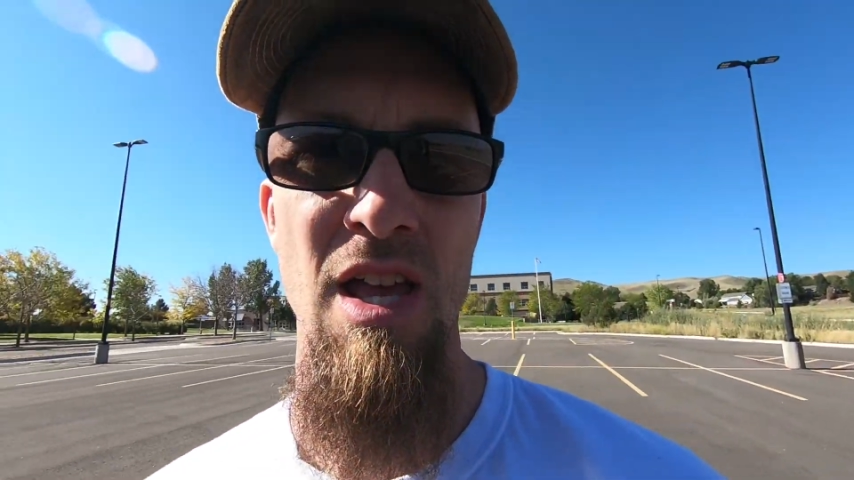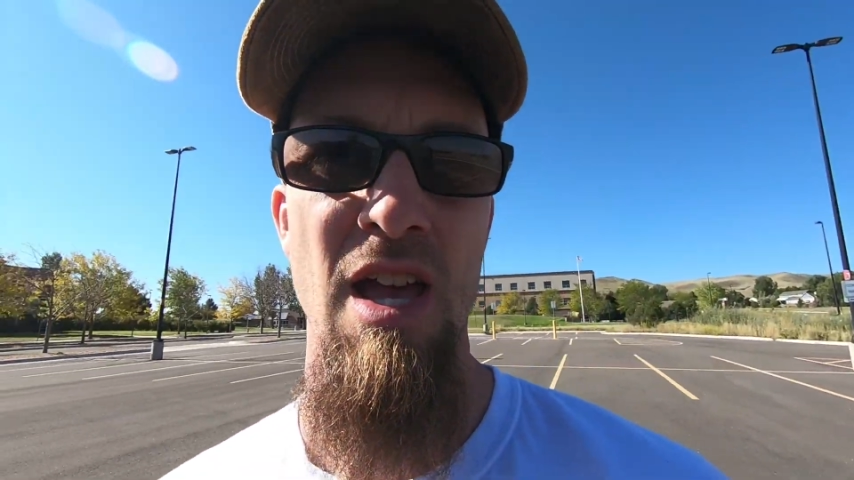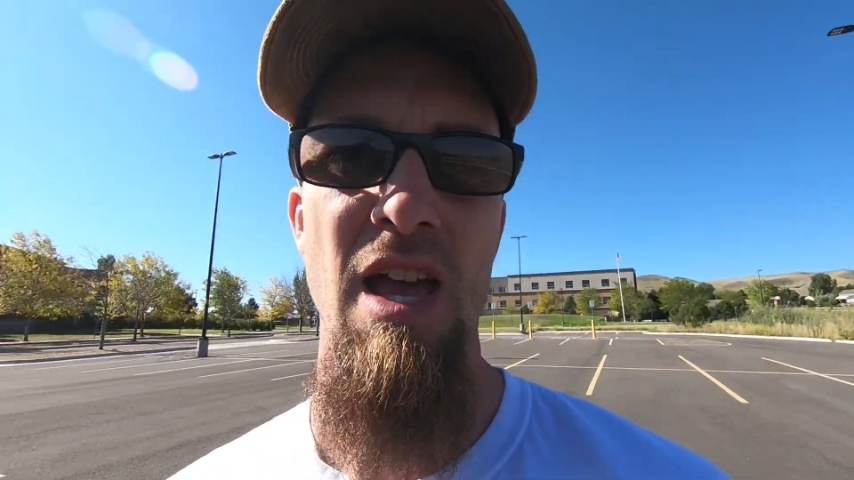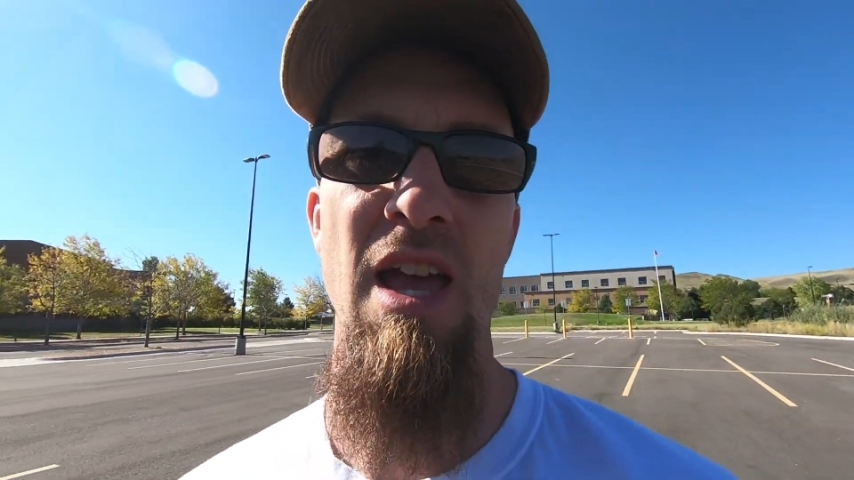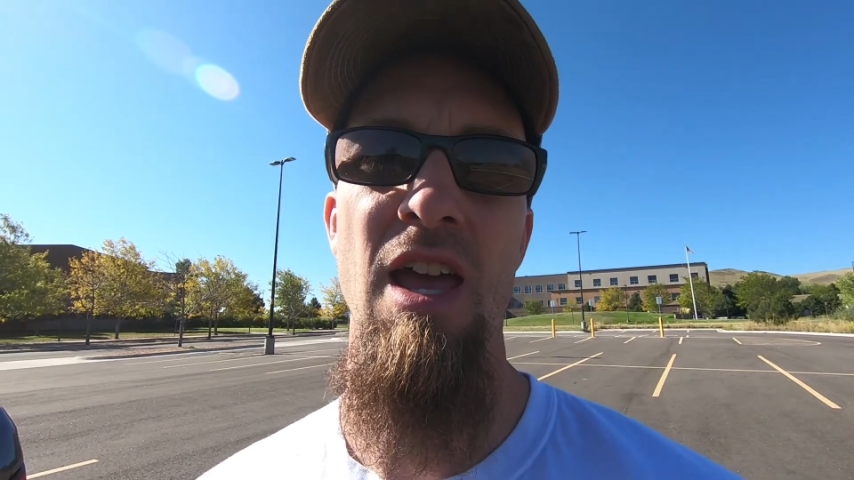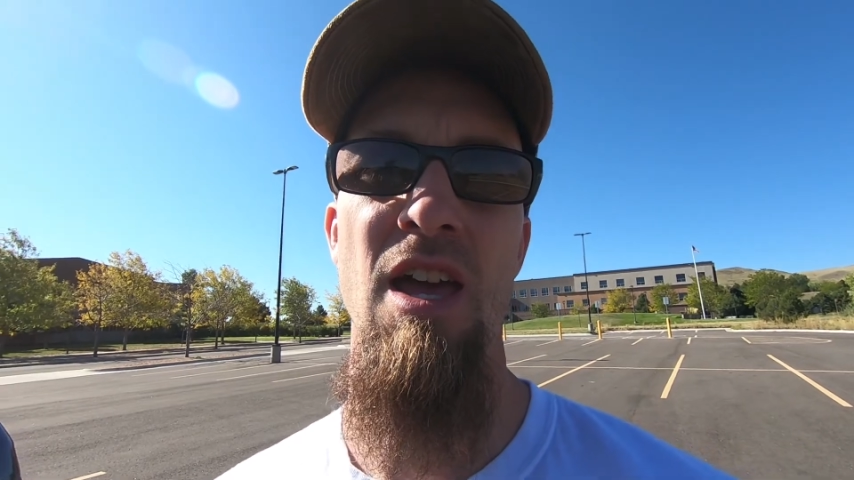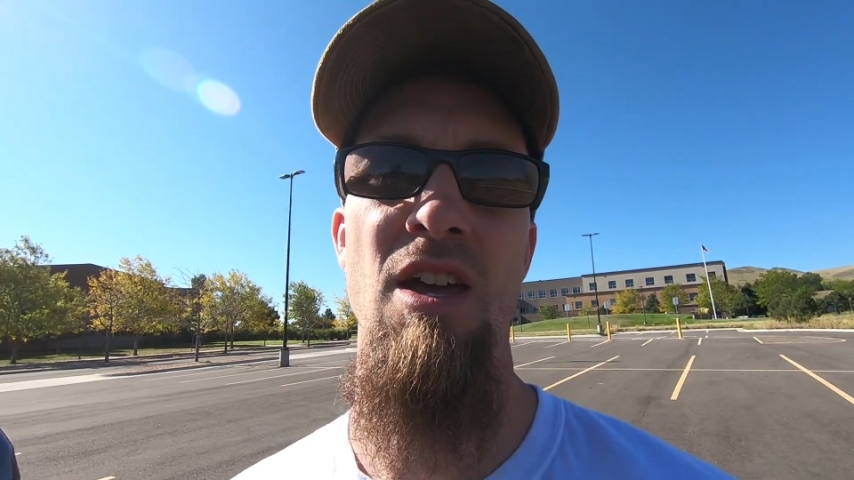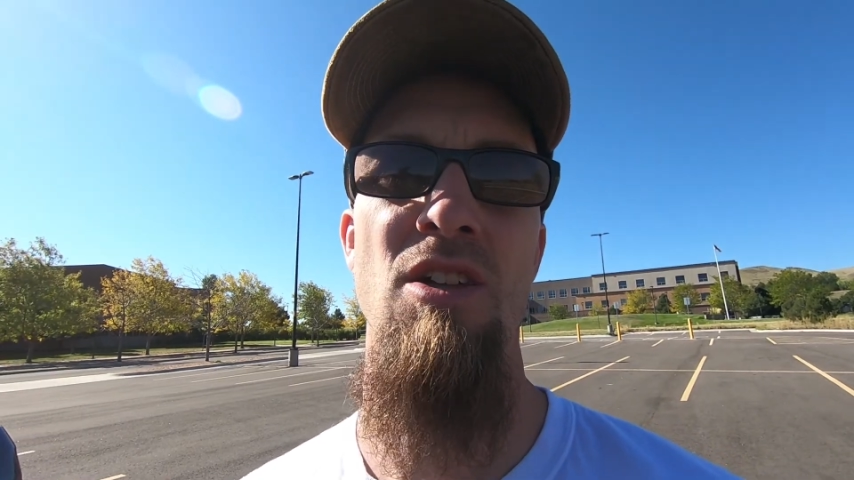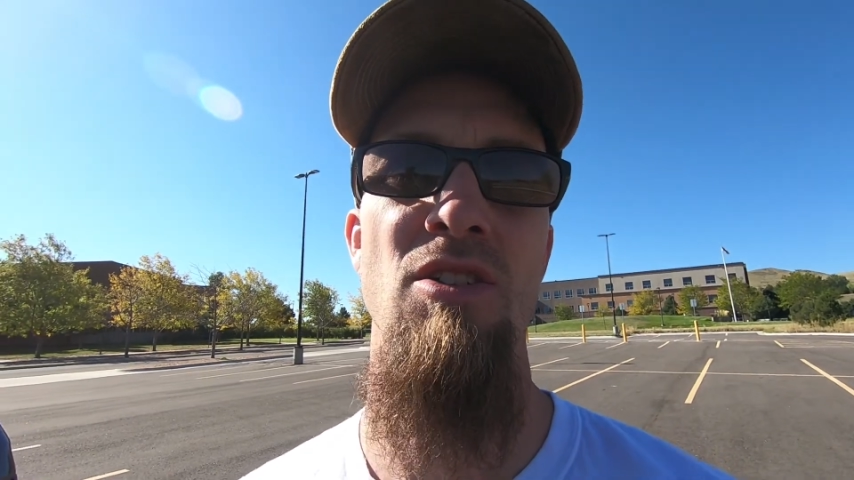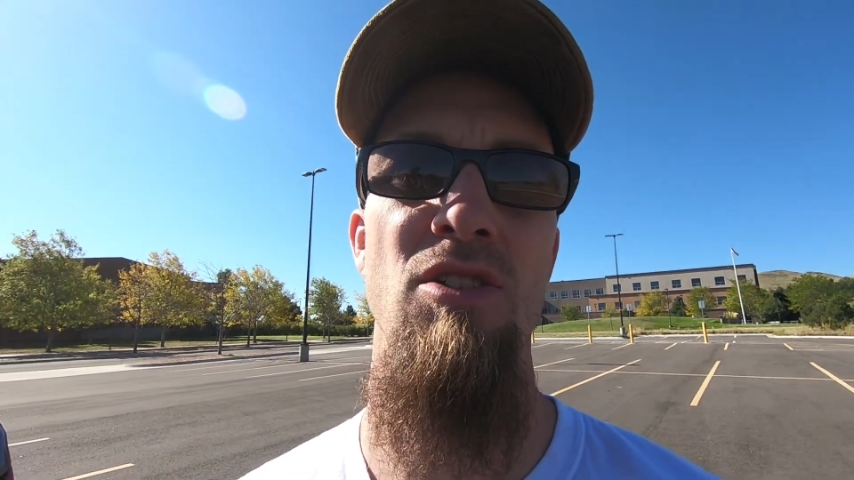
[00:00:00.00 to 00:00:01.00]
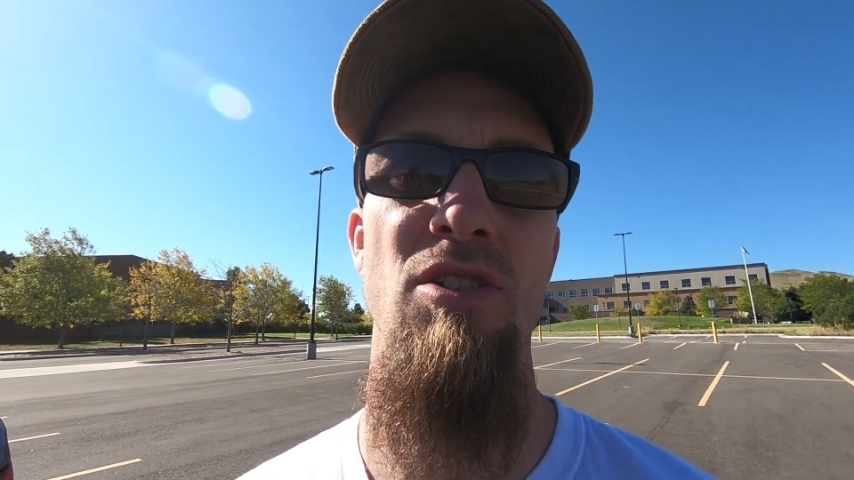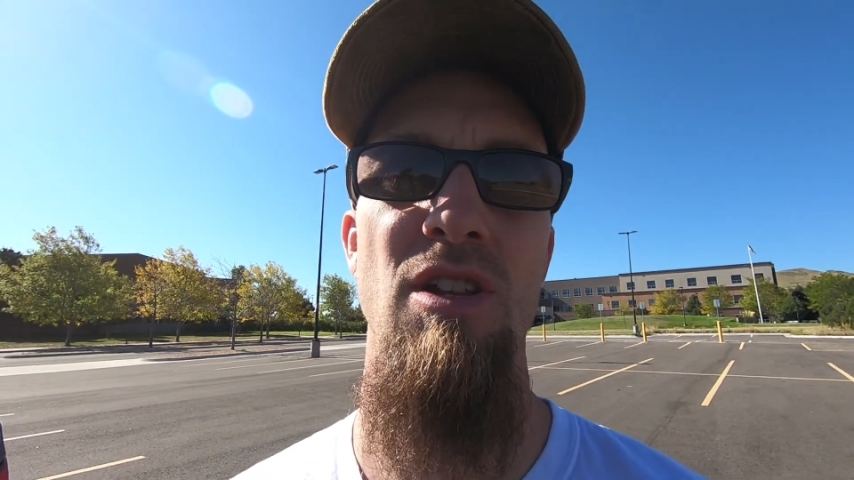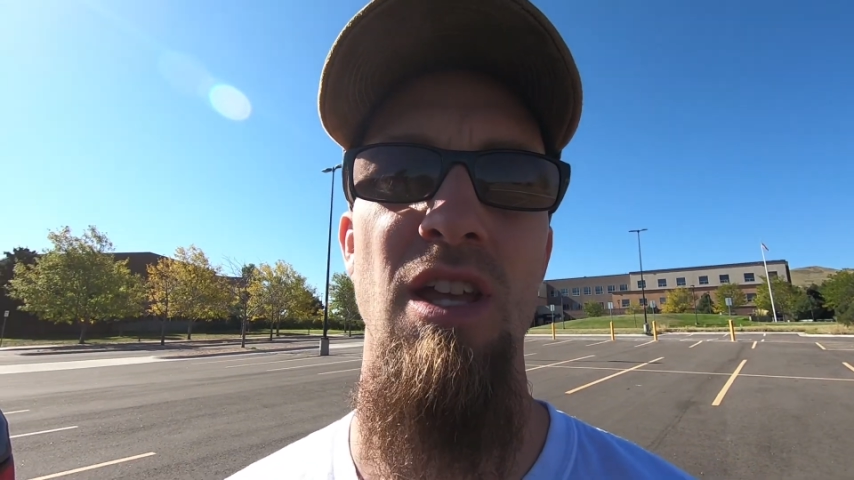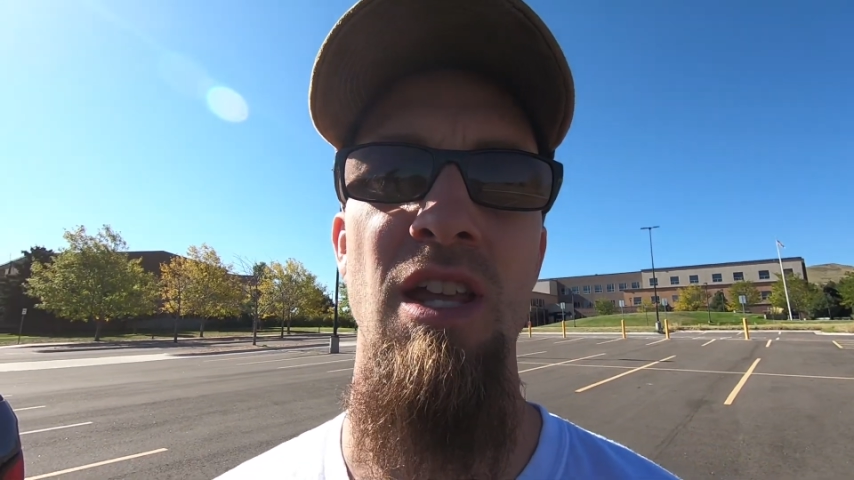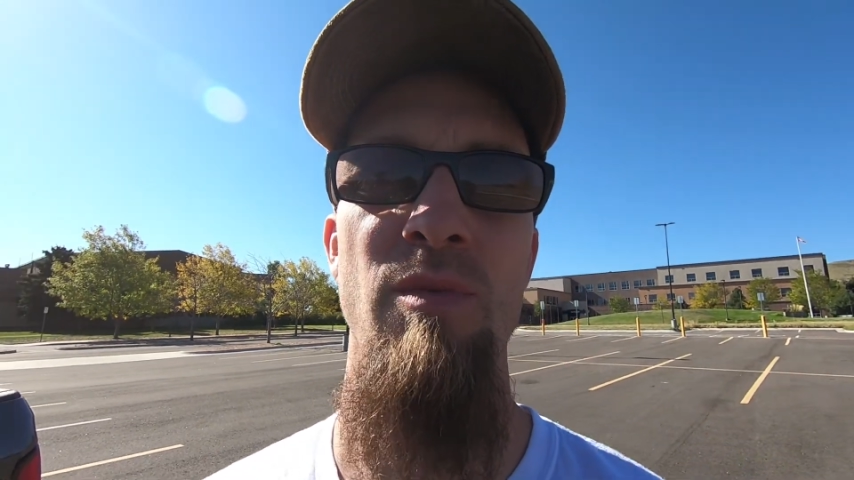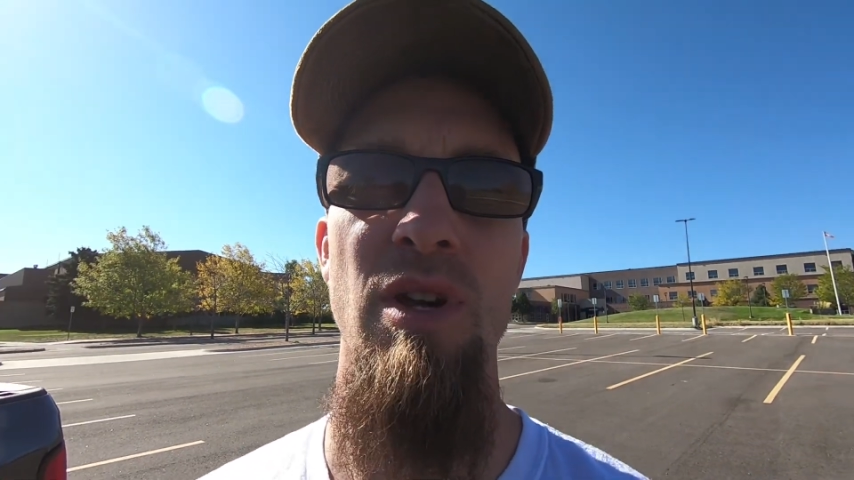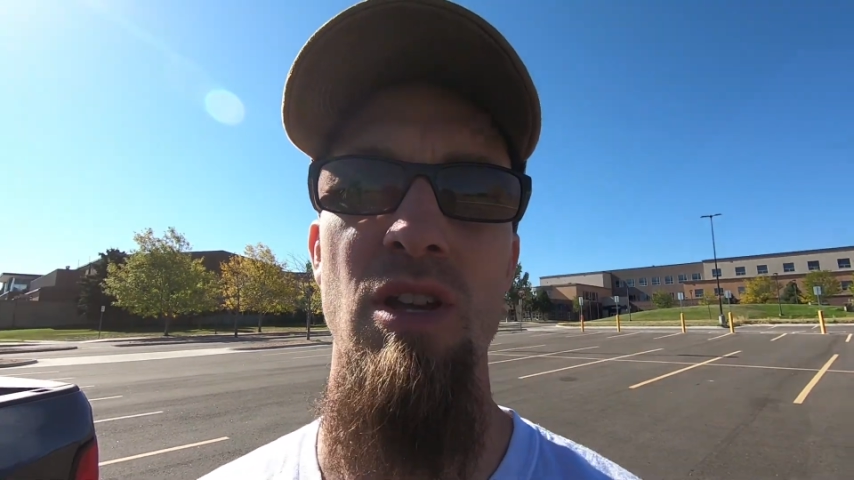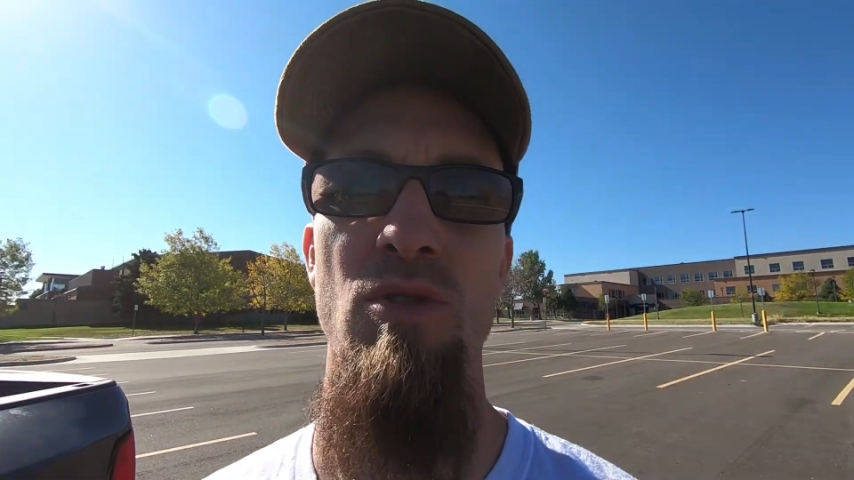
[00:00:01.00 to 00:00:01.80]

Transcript: and anybody